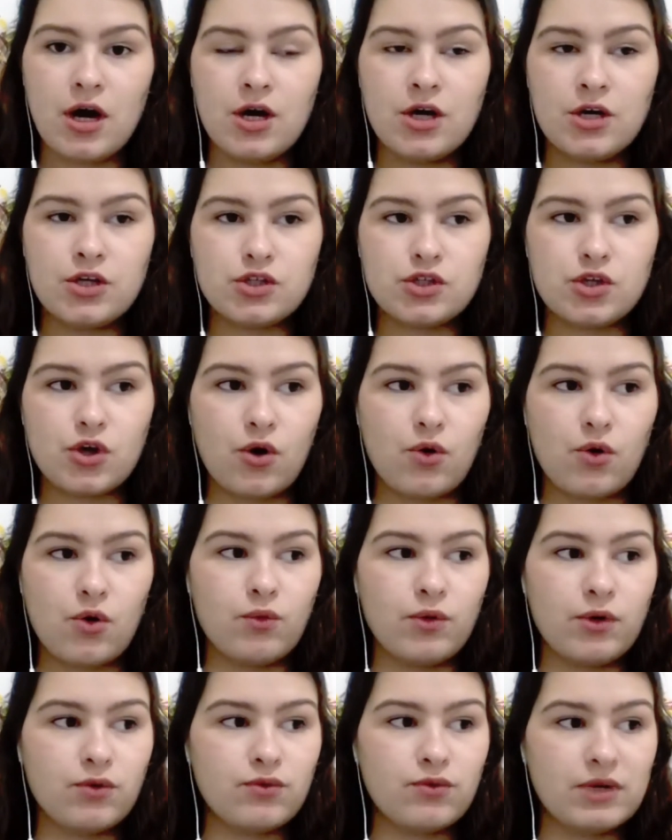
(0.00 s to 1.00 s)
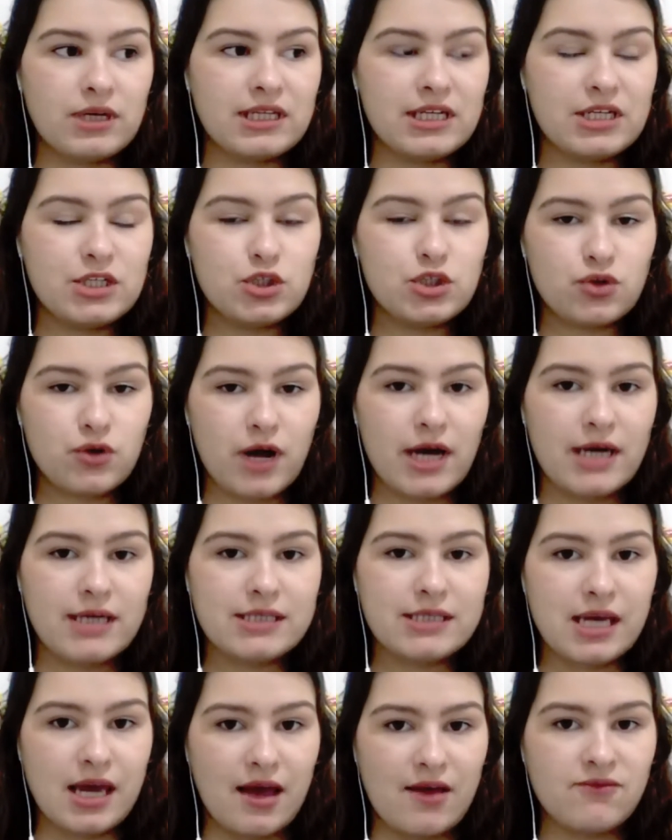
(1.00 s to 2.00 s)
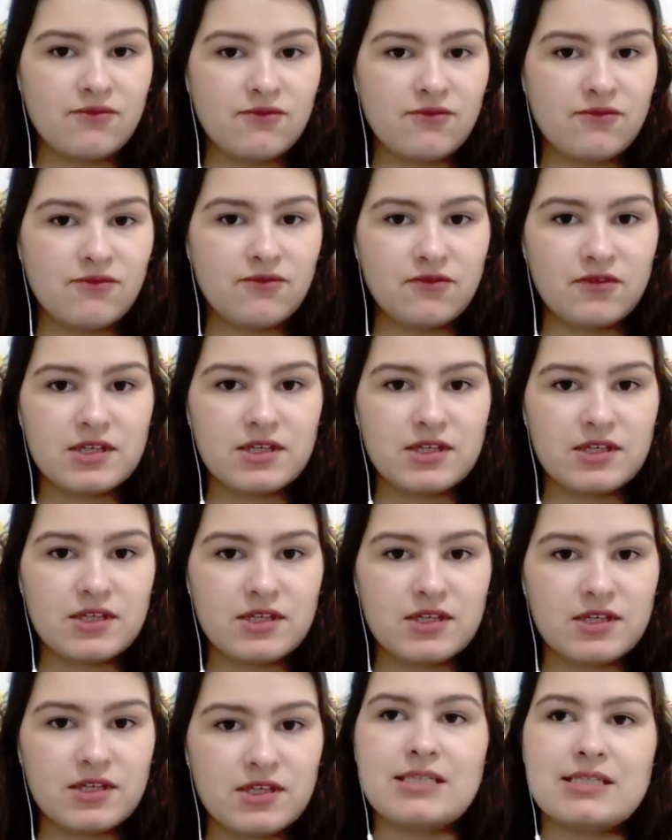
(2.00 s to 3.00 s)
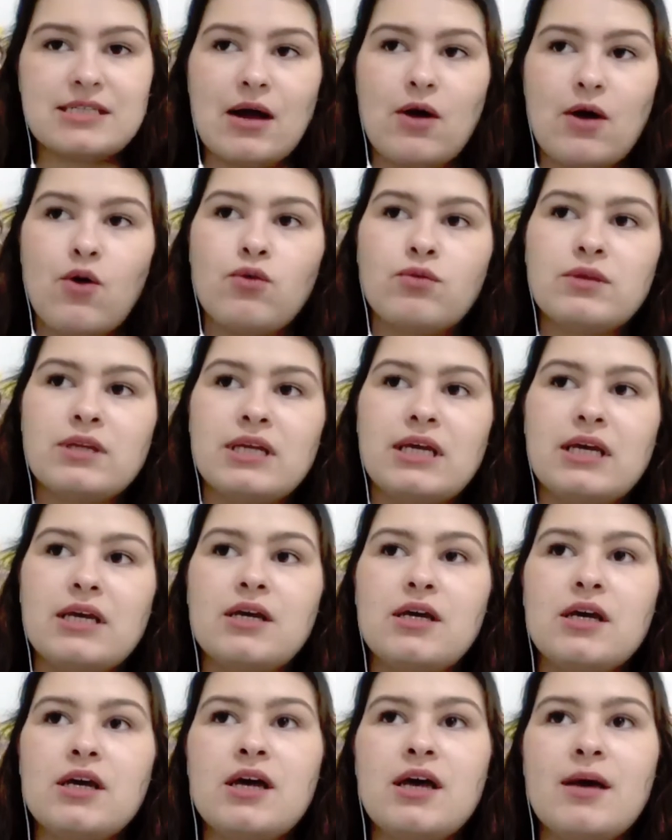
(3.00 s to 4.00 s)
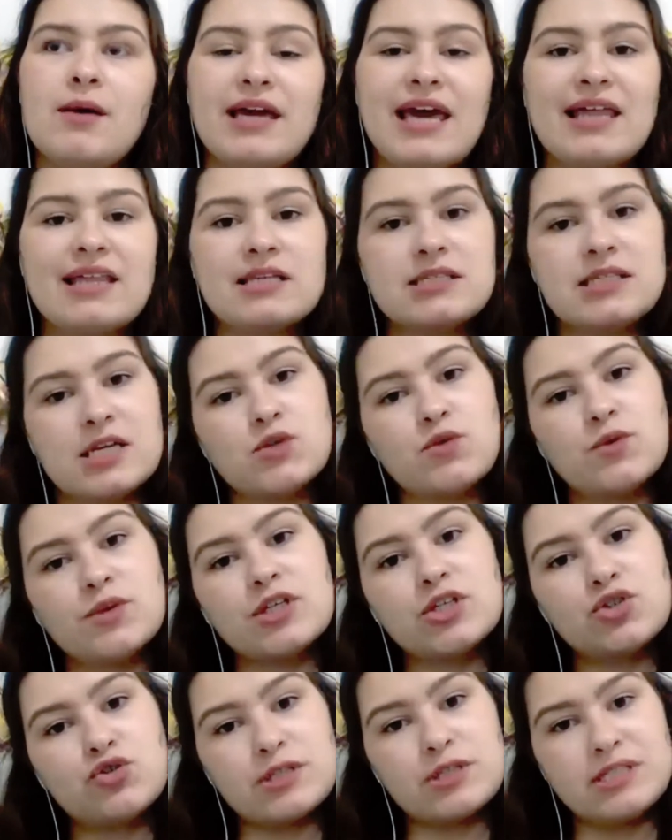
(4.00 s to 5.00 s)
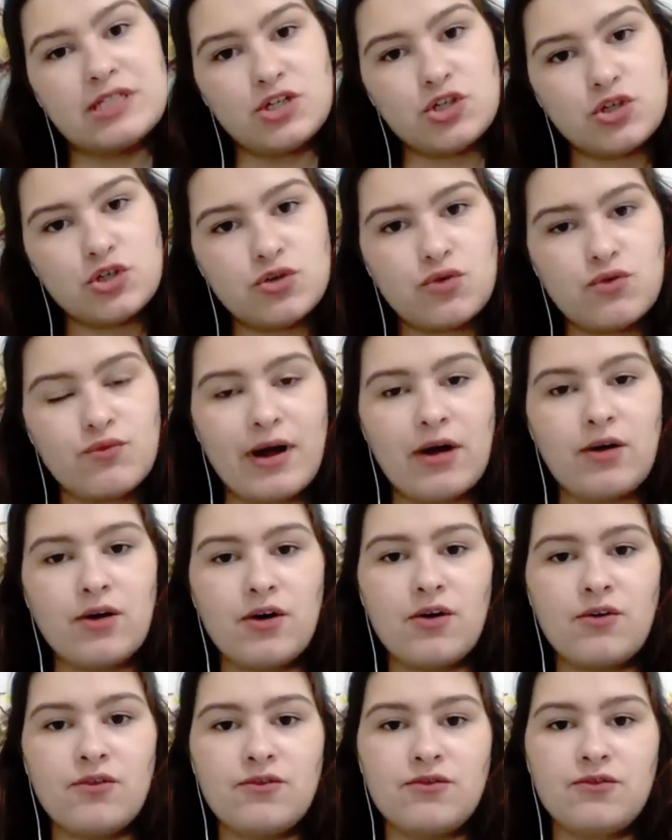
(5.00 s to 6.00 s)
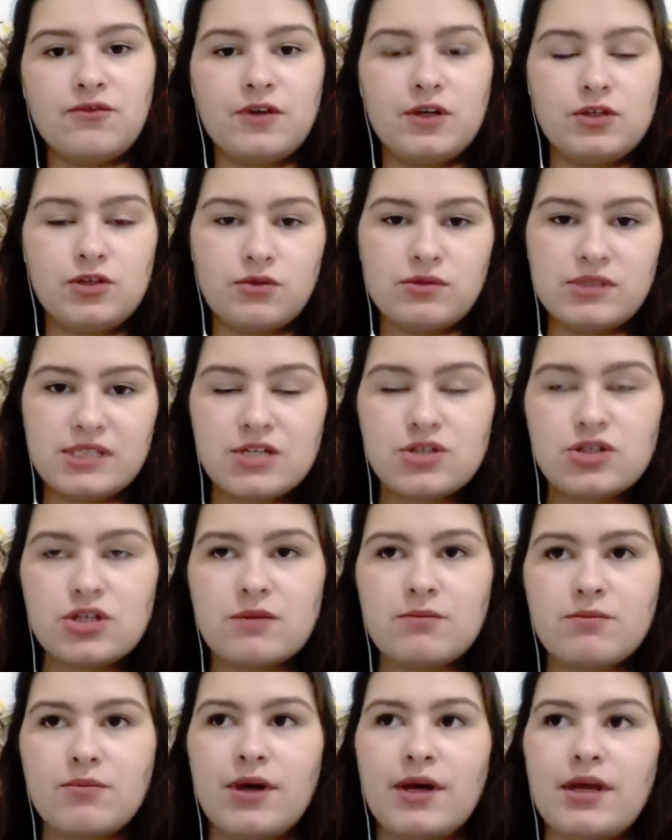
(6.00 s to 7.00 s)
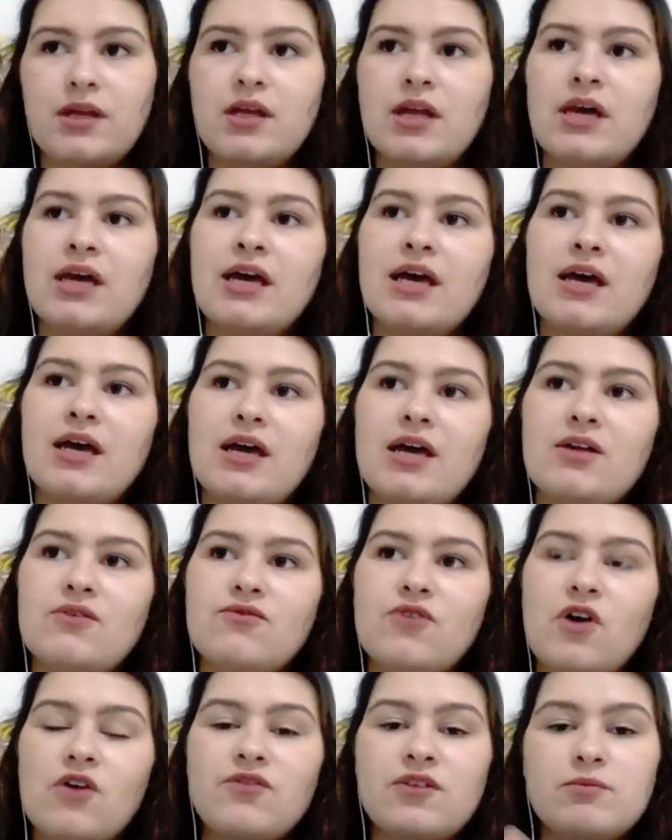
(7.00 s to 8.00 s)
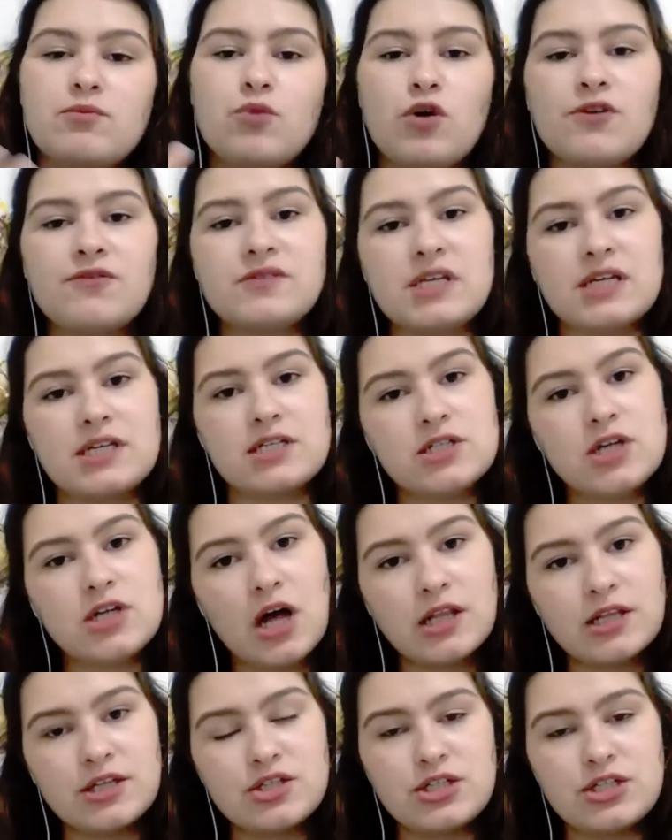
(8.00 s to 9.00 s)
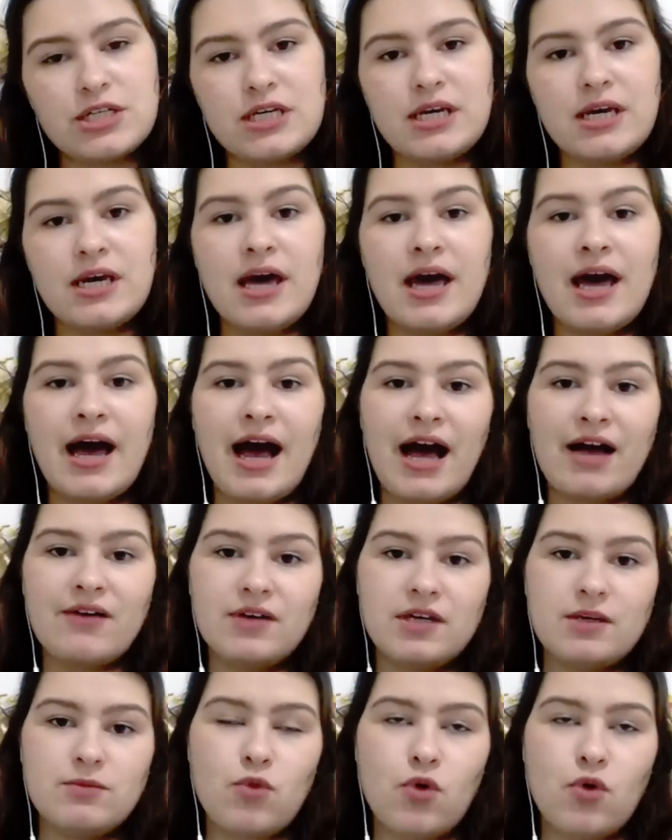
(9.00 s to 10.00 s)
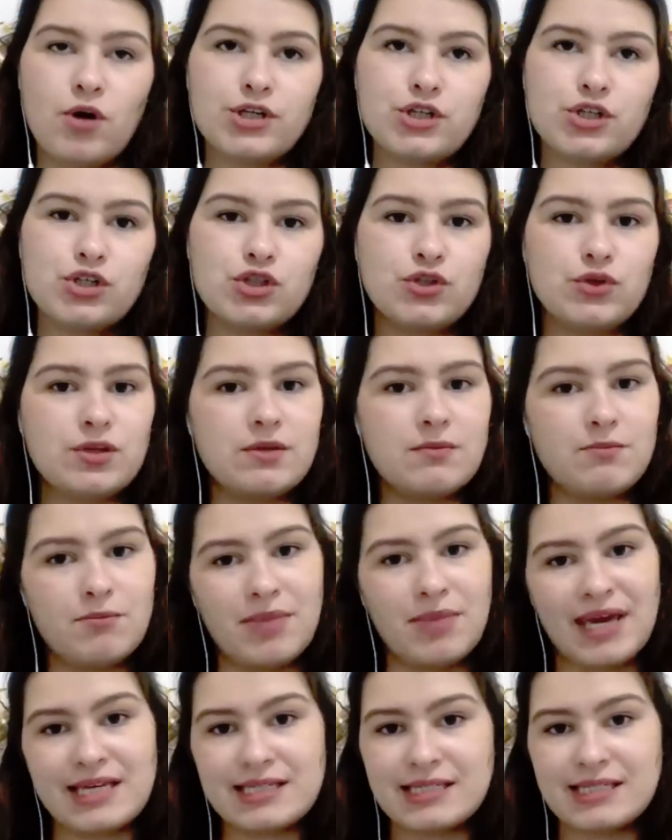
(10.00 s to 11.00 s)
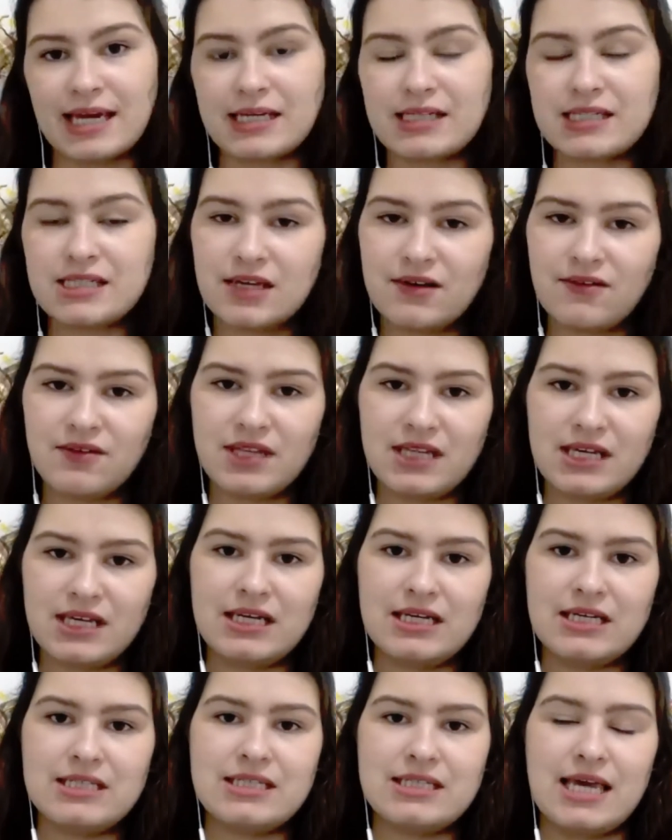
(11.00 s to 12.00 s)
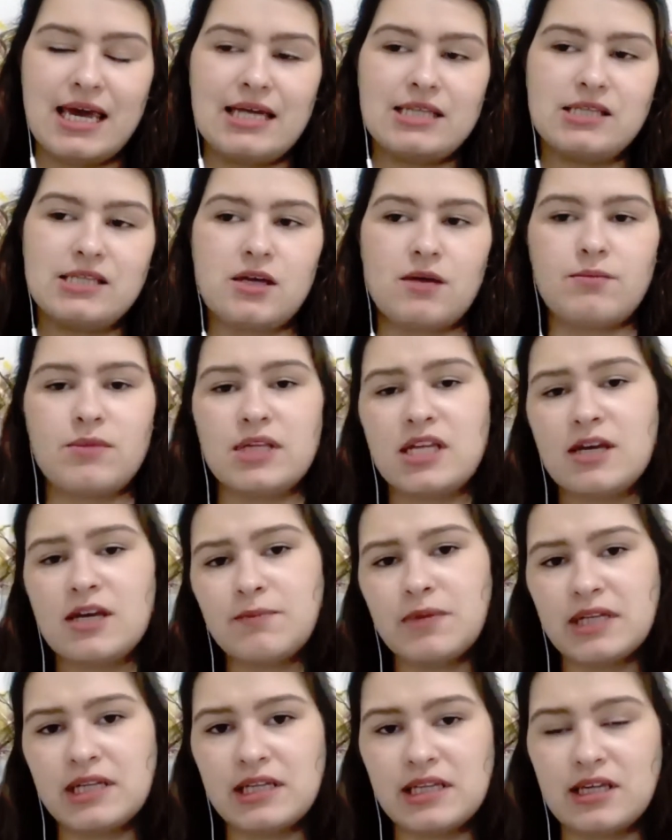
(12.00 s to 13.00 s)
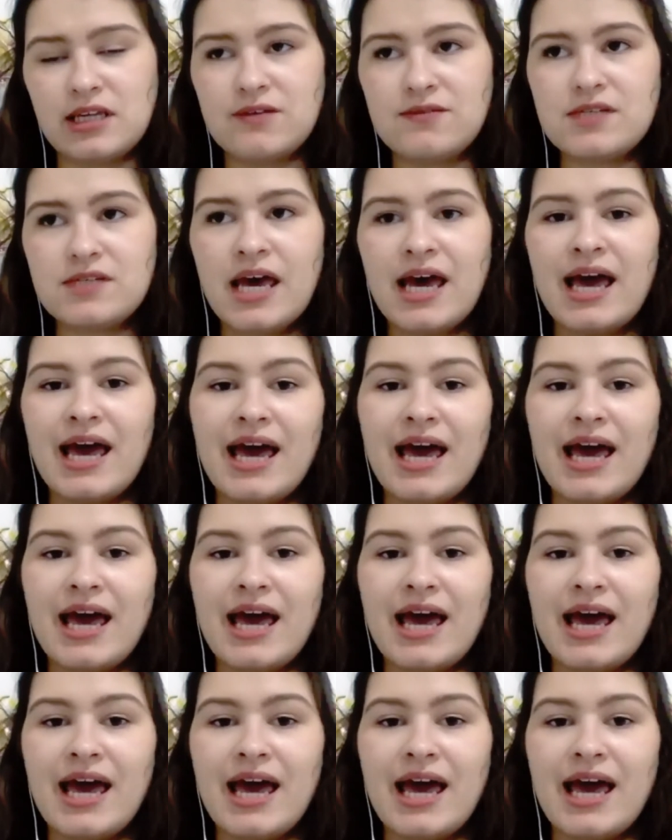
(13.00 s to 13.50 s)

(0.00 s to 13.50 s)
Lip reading: So we're really trying to emphasize not only get in touch with the traditional route of teaching, but involving more of technology, having more student-based activities, hands-on manipulatives,